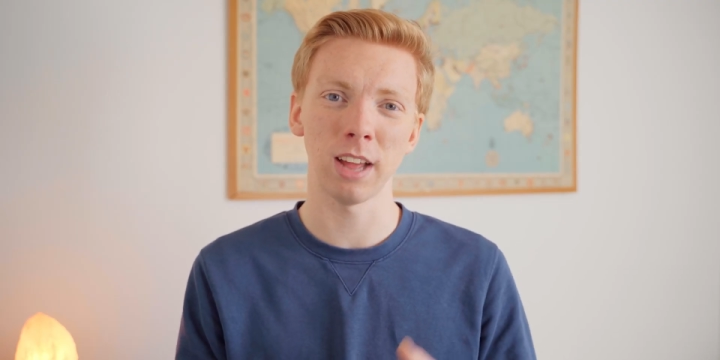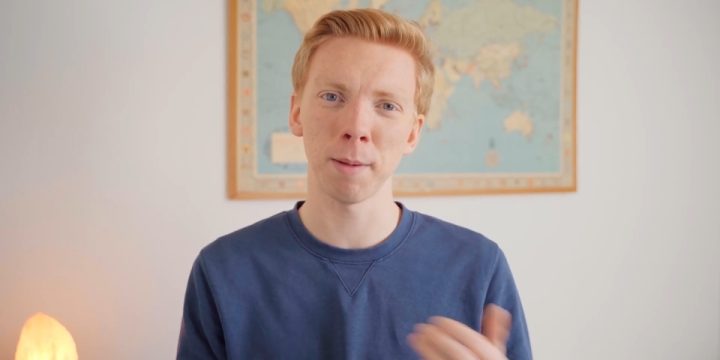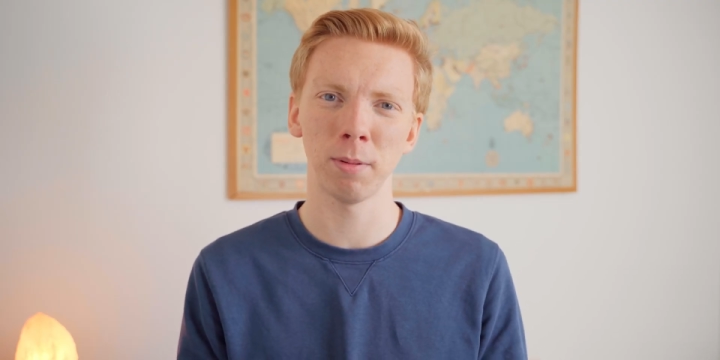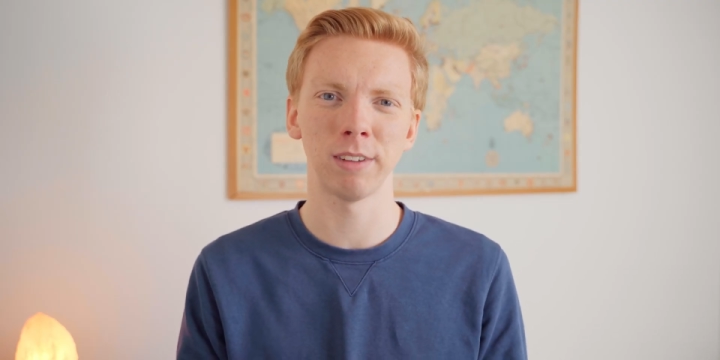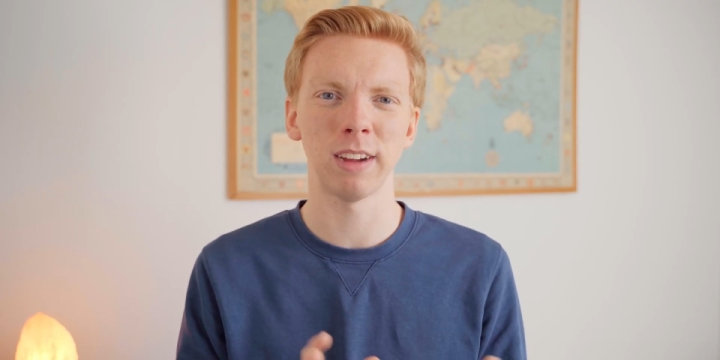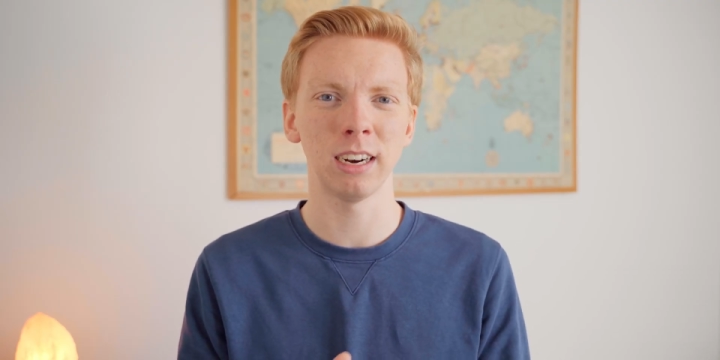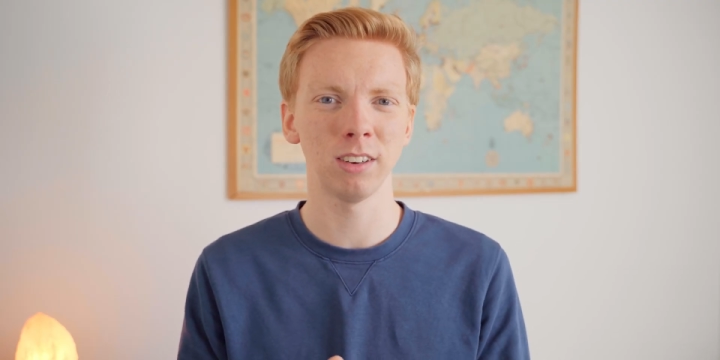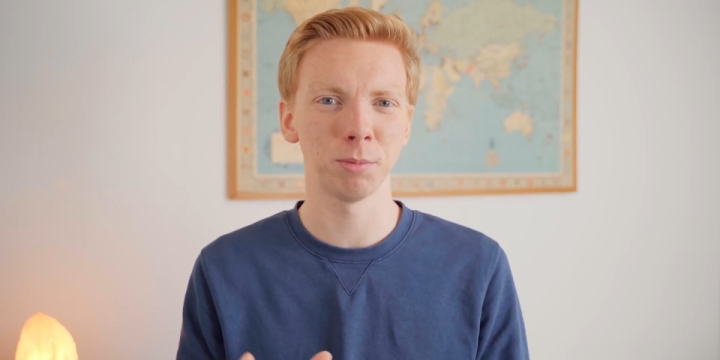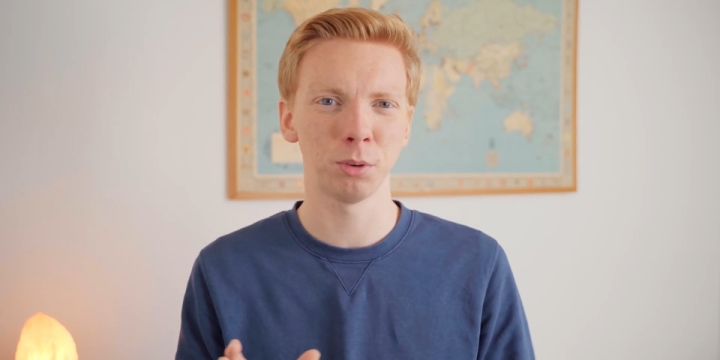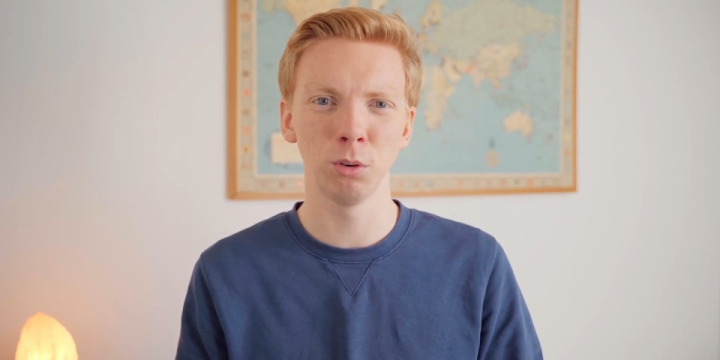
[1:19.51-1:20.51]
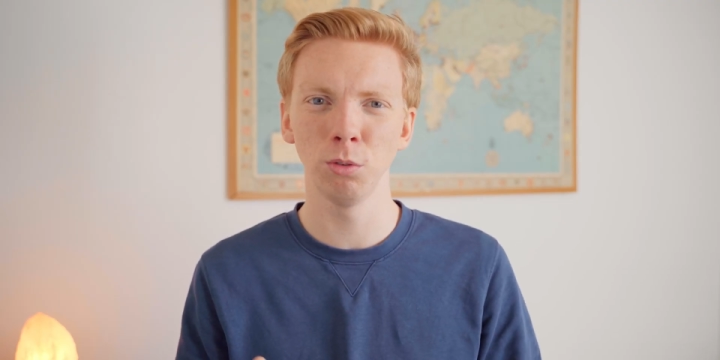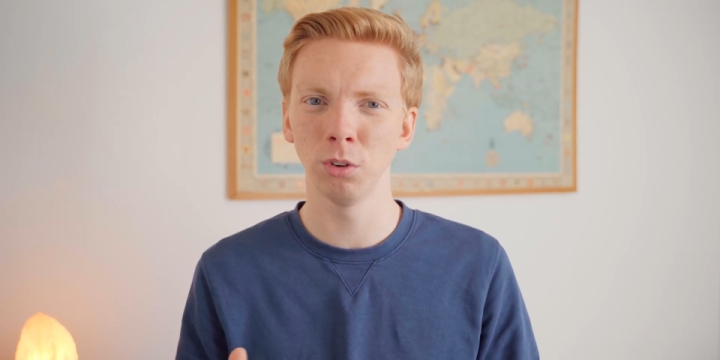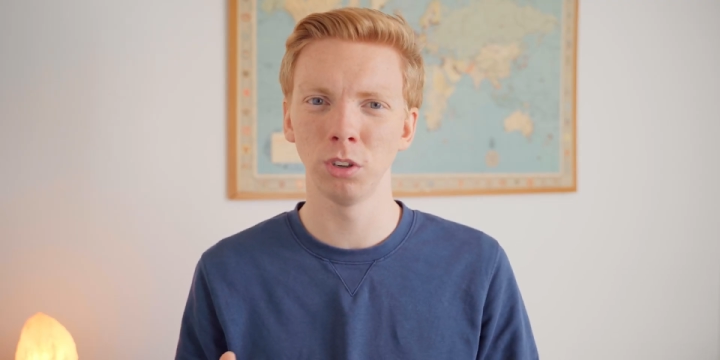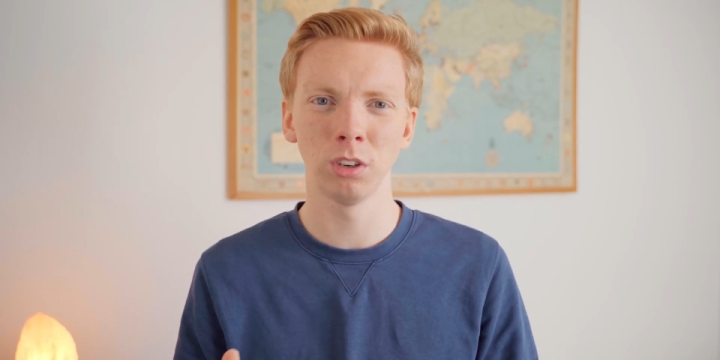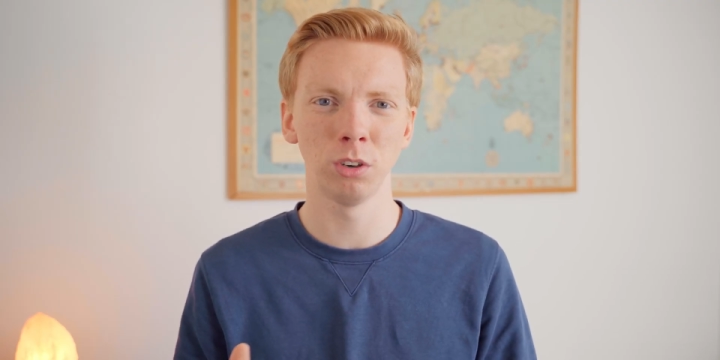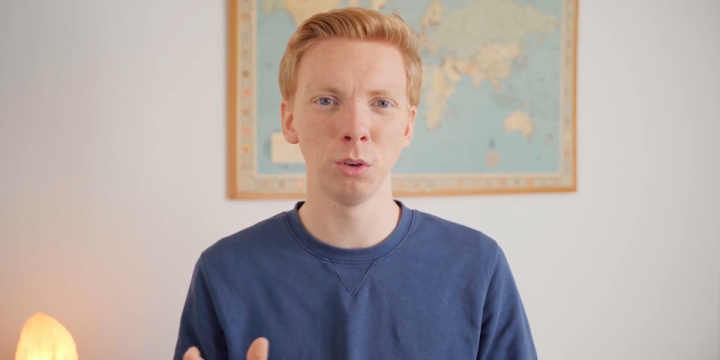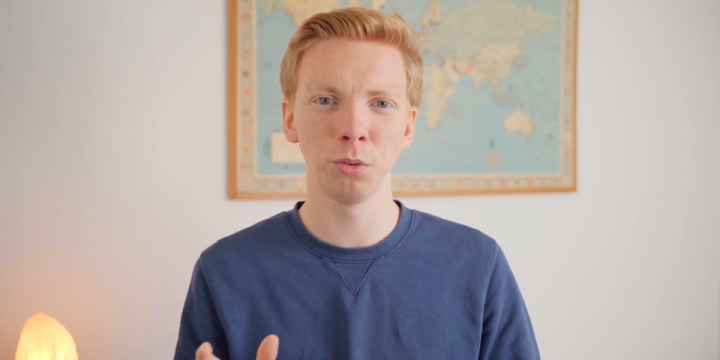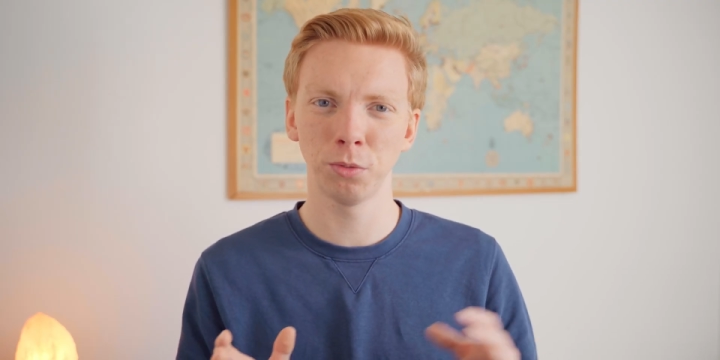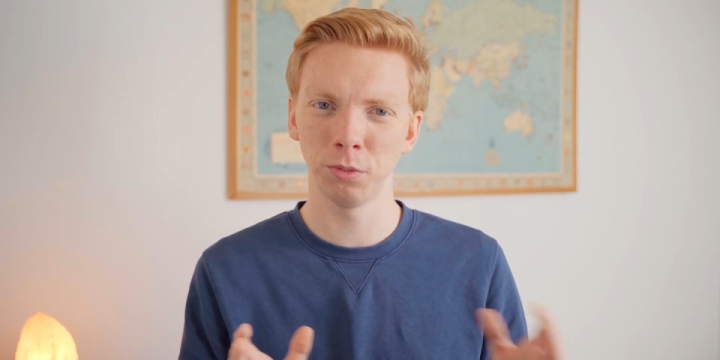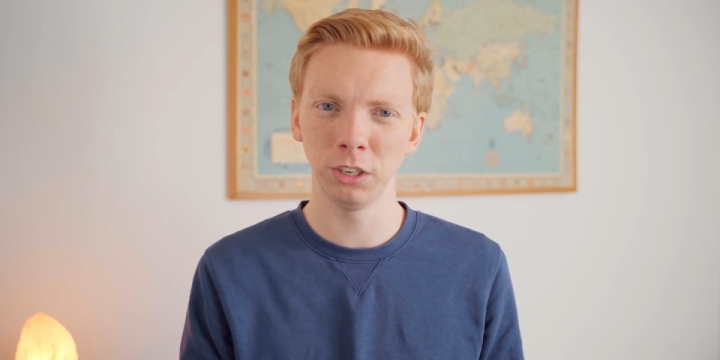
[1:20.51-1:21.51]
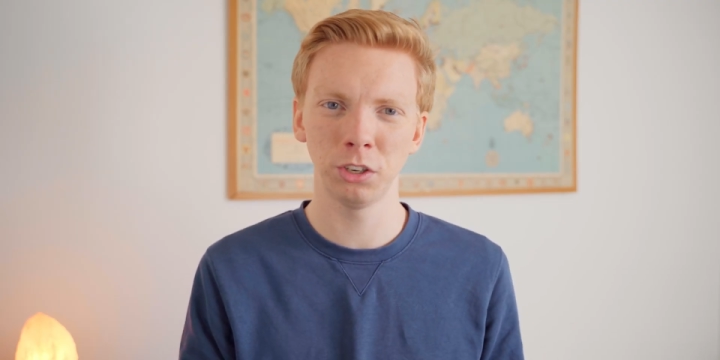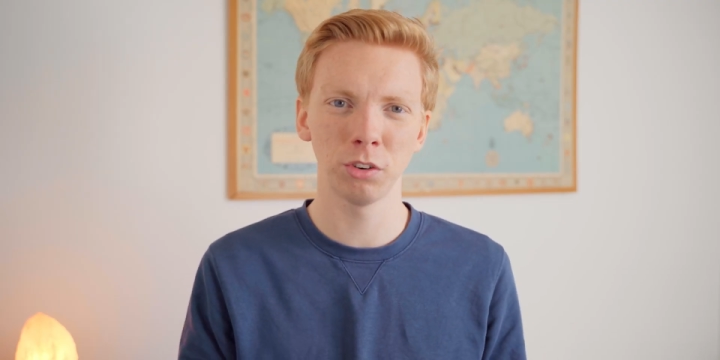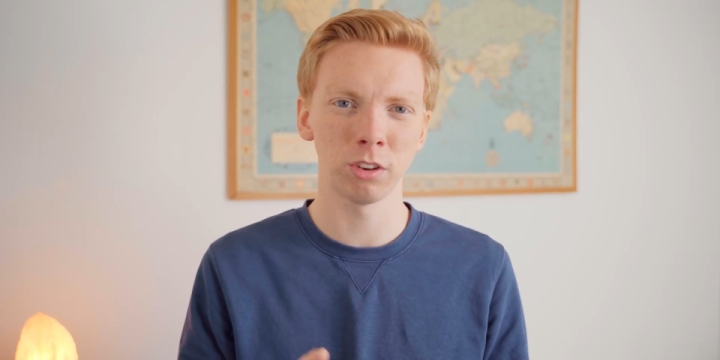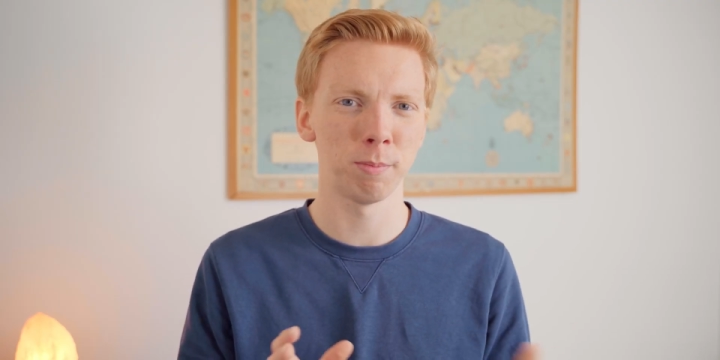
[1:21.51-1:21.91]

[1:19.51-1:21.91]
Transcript: Apple have added some cool new features